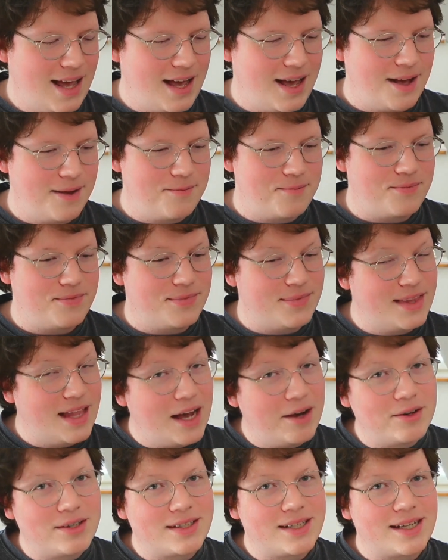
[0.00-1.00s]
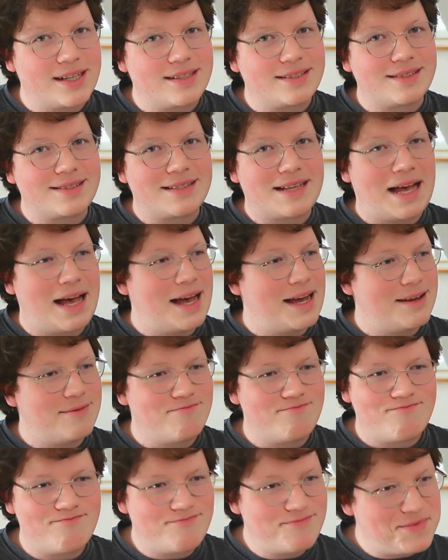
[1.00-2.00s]
Um, nowadays,
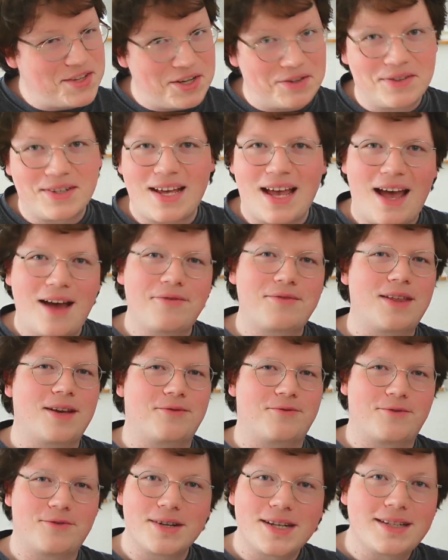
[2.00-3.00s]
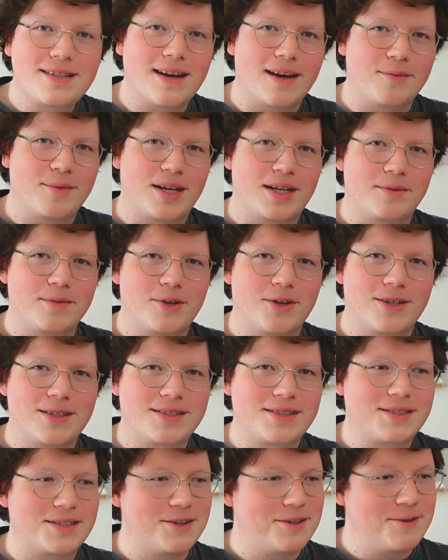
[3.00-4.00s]
I don't have that free time anymore.
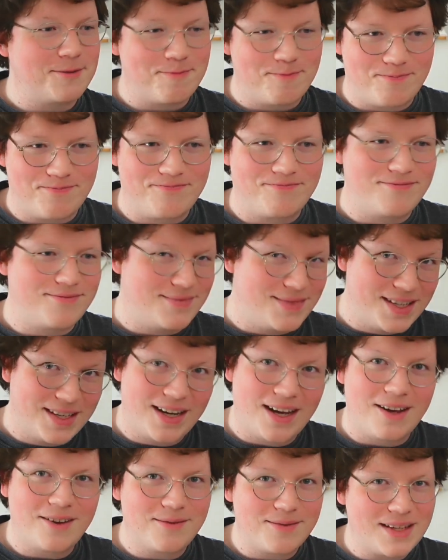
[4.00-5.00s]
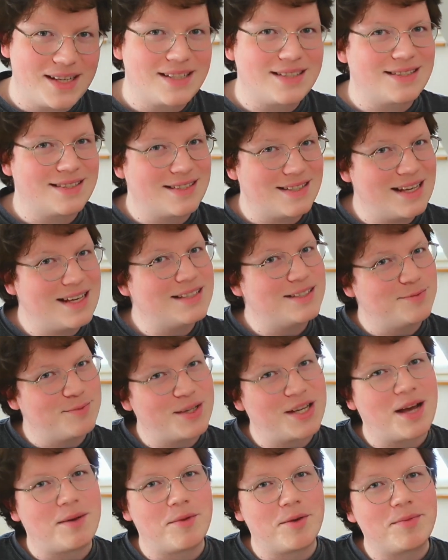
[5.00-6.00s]
So, you know, it, it's
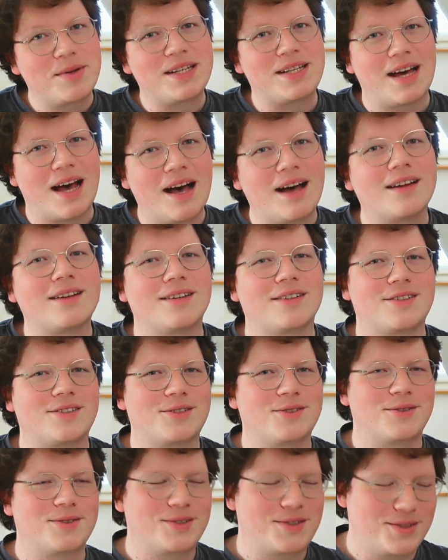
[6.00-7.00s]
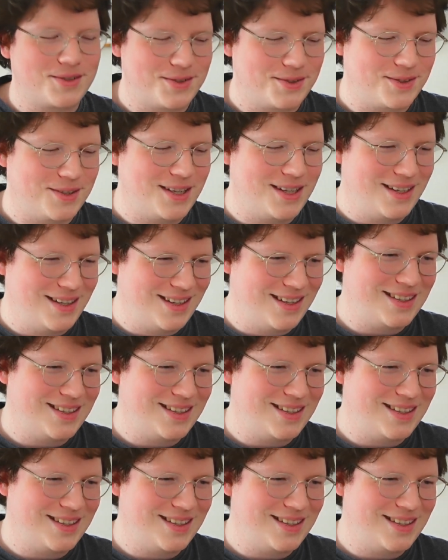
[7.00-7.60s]
become a bit harder to, to